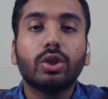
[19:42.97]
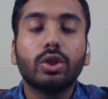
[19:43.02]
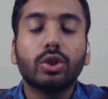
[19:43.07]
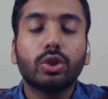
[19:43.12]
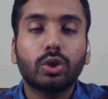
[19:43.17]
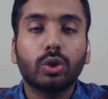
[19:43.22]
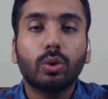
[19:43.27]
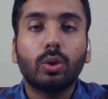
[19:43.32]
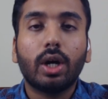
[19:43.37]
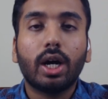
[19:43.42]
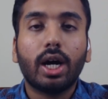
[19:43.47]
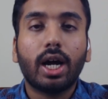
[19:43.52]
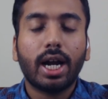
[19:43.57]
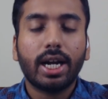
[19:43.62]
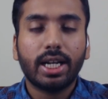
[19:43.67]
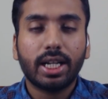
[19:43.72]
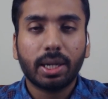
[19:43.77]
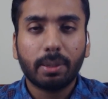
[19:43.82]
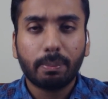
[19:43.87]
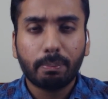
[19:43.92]
So
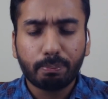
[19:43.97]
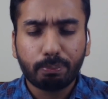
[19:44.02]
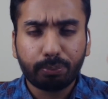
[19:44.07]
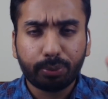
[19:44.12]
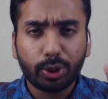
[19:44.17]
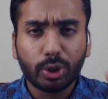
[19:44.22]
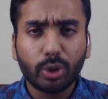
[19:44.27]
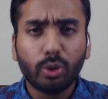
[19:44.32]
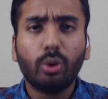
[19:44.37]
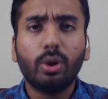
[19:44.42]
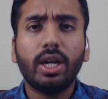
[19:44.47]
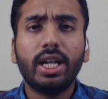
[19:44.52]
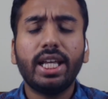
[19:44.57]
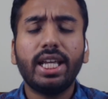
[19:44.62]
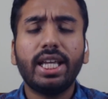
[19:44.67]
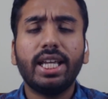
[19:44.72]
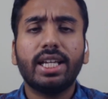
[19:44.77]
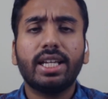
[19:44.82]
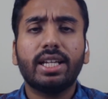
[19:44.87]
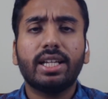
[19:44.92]
under a
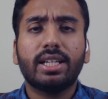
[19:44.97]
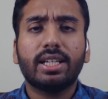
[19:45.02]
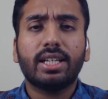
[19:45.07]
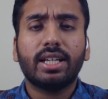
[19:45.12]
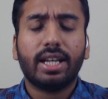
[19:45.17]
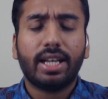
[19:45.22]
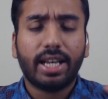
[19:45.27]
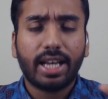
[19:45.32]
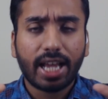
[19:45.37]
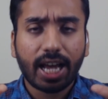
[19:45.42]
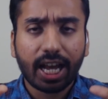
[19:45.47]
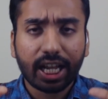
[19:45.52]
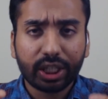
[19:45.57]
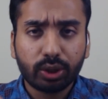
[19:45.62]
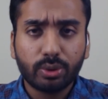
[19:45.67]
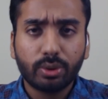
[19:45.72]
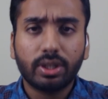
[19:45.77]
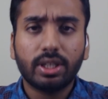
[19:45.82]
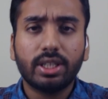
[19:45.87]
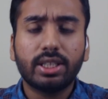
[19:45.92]
purely
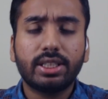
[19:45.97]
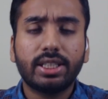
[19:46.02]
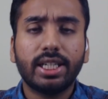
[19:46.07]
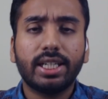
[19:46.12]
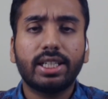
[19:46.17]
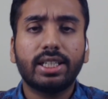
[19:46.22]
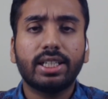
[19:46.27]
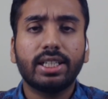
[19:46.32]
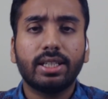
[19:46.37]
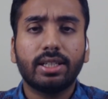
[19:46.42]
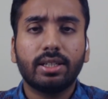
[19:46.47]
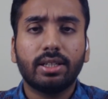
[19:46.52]
naturalistic